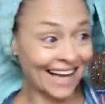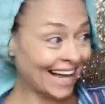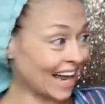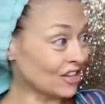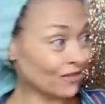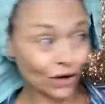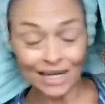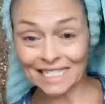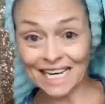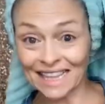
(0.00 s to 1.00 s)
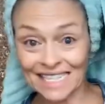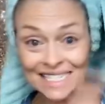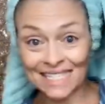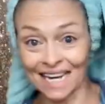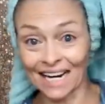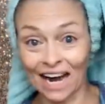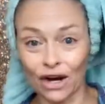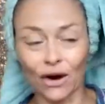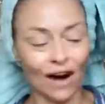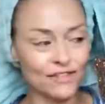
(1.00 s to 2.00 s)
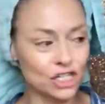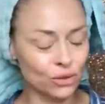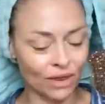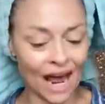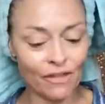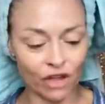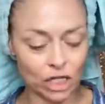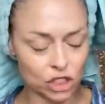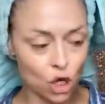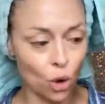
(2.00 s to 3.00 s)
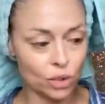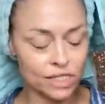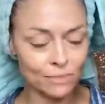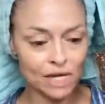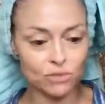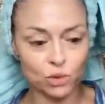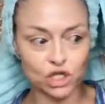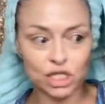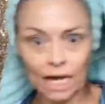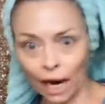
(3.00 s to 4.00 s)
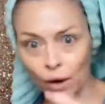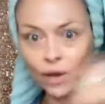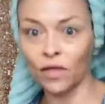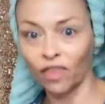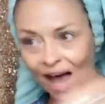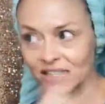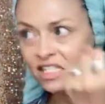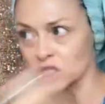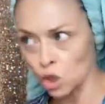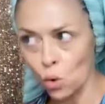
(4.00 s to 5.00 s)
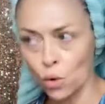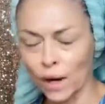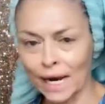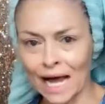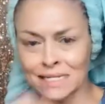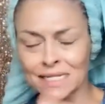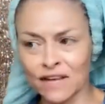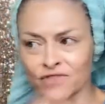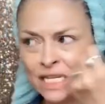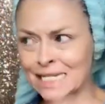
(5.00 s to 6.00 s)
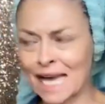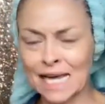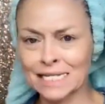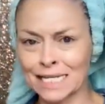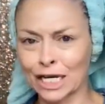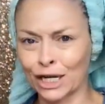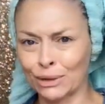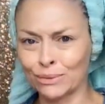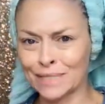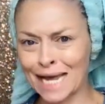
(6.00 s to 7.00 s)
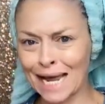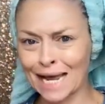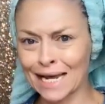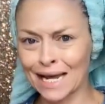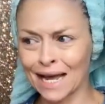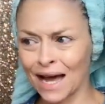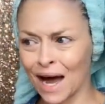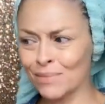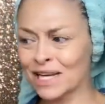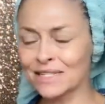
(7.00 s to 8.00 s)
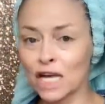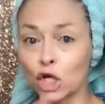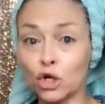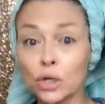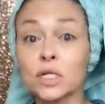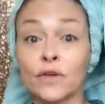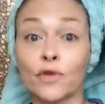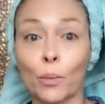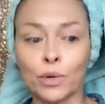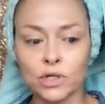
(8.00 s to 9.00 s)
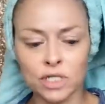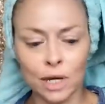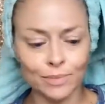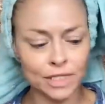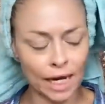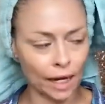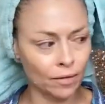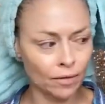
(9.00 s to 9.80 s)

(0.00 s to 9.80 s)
and you've already done this thing, and now you're off to do that thing. So sometimes we just carry that story as if today isn't a new day. I'm not saying you're a different person. I'm saying,